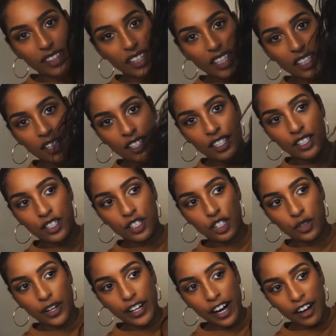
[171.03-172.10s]
This is
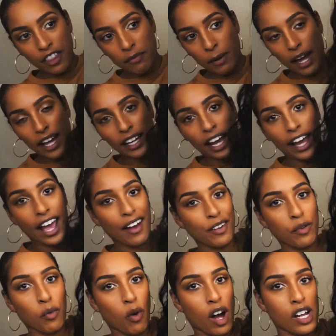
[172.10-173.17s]
straight out of the bag. I haven't
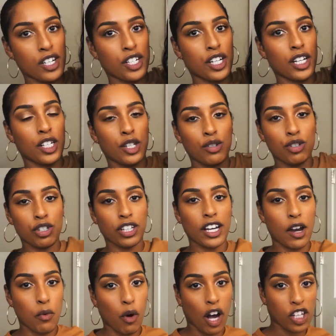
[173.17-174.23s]
washed it. Usually I
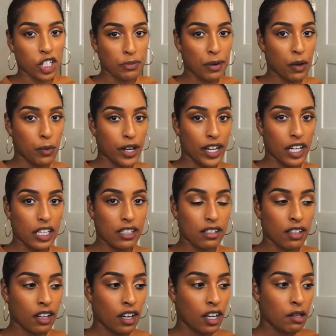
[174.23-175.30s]
wash my wigs
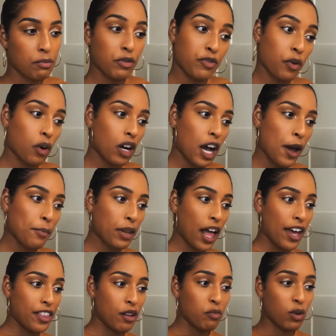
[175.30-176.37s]
before I apply
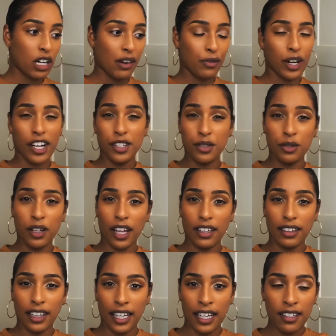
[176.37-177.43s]
them whenever I do like
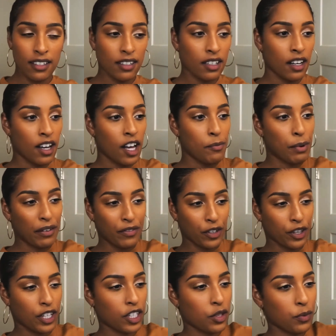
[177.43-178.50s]
lace. But for
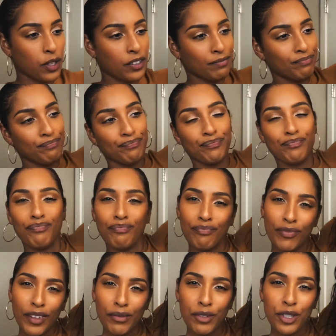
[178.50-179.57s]
this one,
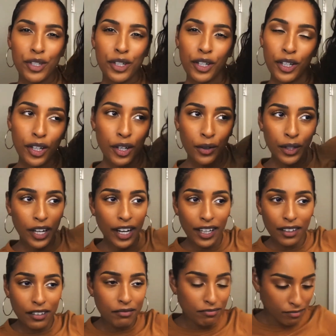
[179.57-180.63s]
I'm just gonna go ahead
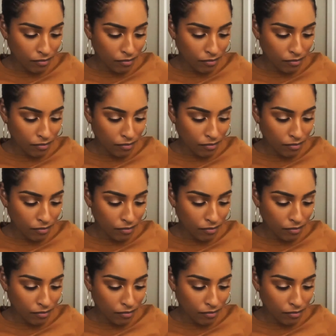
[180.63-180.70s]
and